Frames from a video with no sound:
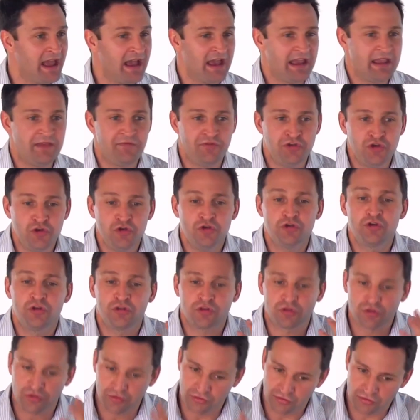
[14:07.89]
Now, if you
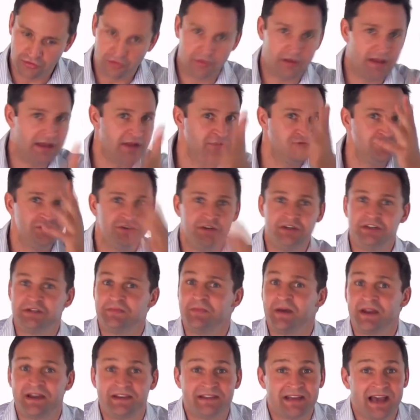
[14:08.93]

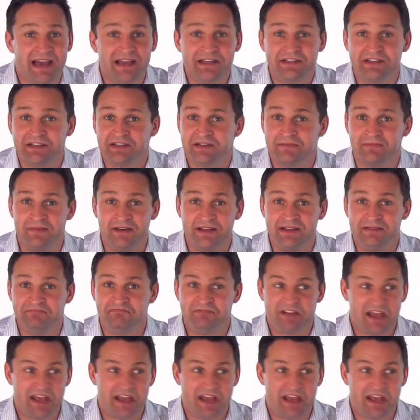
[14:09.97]
introduced meditation to me